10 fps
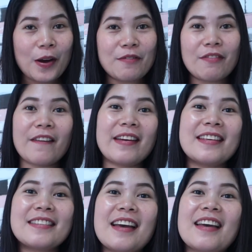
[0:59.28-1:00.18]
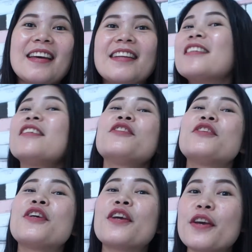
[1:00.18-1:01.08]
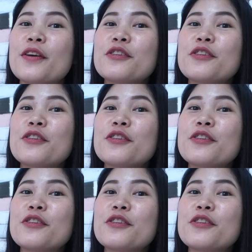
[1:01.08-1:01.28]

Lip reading: I'm very excited to